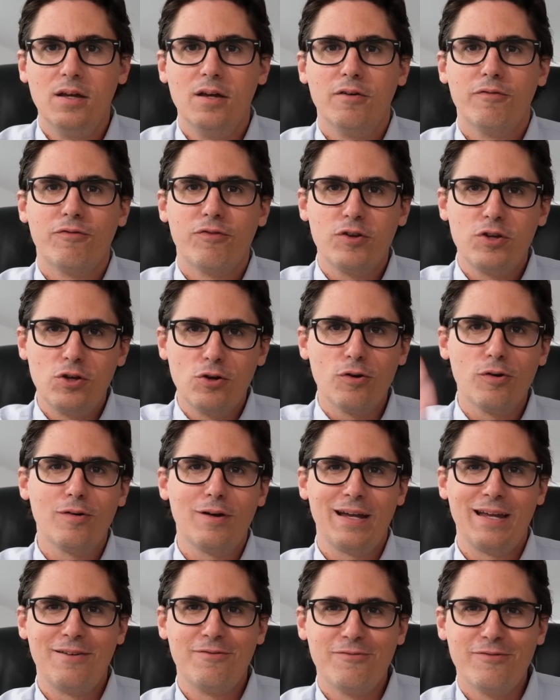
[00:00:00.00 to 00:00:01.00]
for your
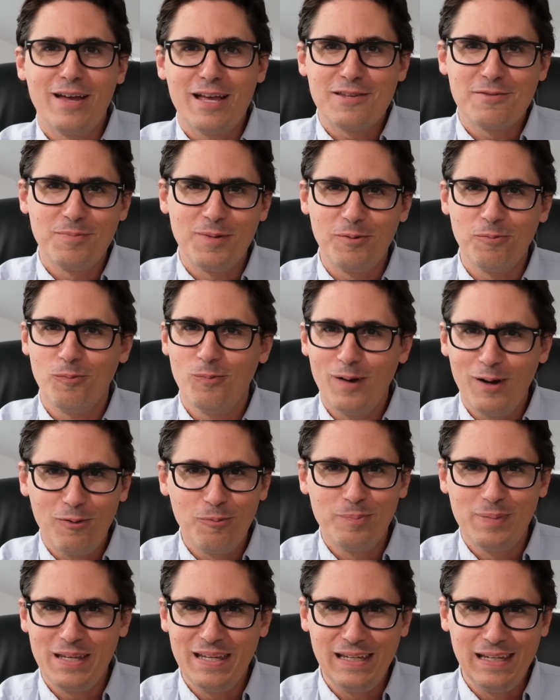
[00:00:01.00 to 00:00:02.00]
investment
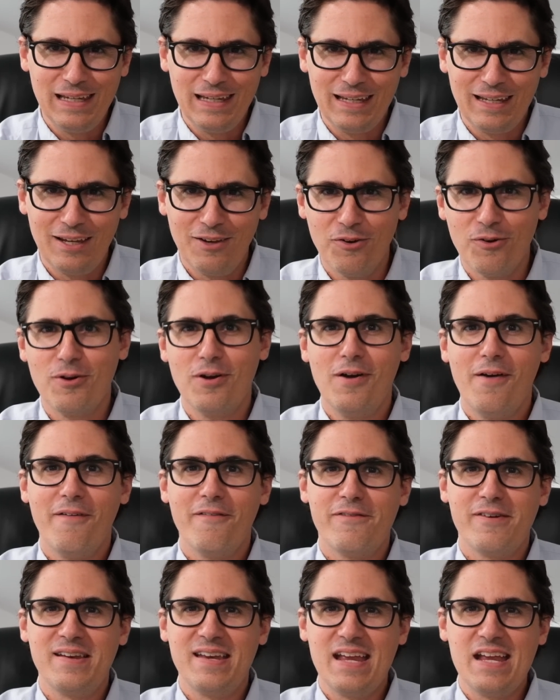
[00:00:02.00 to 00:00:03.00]
well-being, your
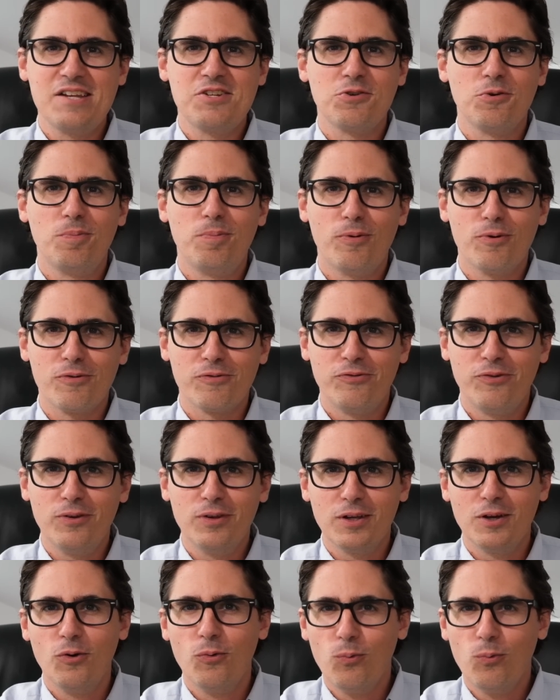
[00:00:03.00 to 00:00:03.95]
financial portfolio.